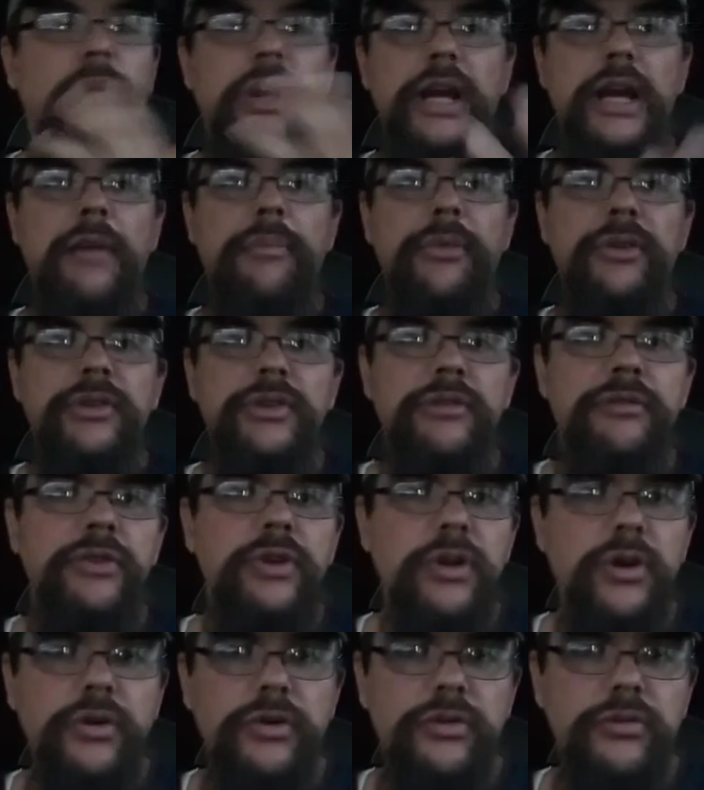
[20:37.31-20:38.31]
What happens if
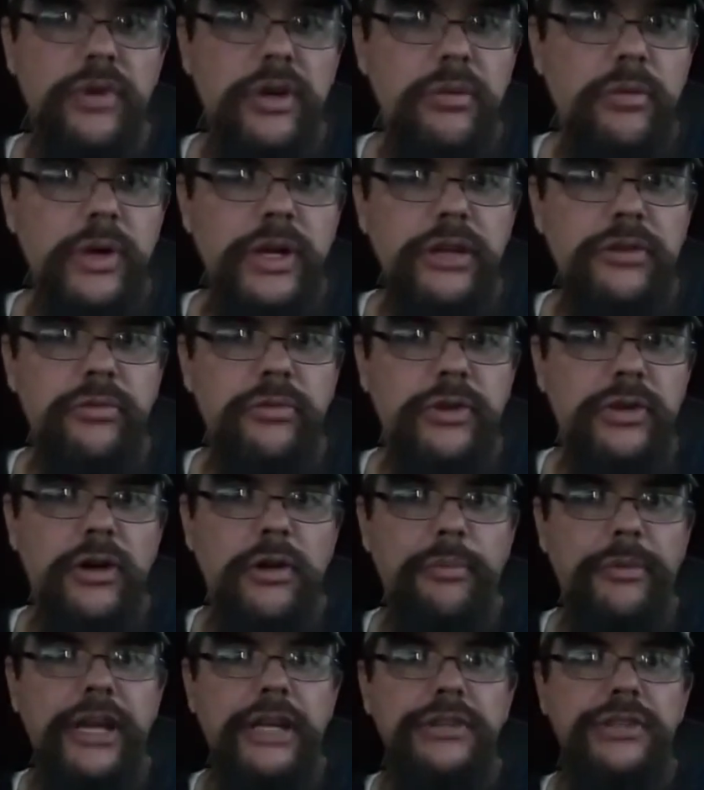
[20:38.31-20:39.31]
you go three weeks with
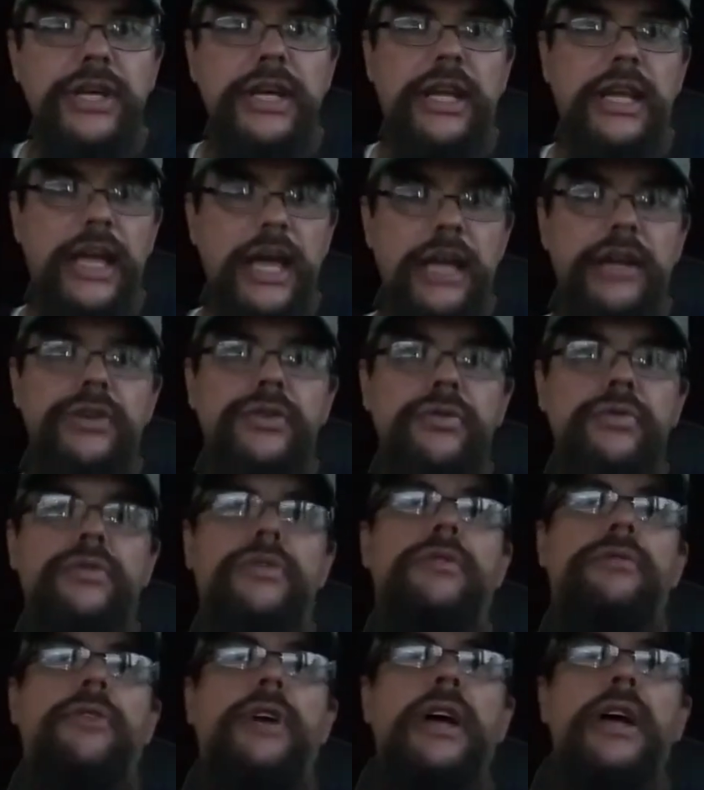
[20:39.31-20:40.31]
no paycheck? Can you
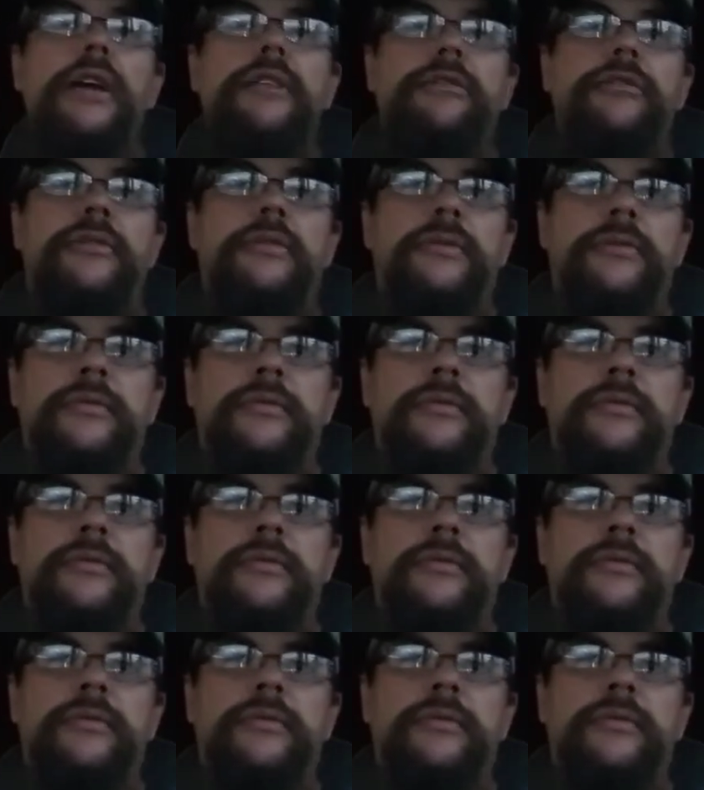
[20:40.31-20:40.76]
survive?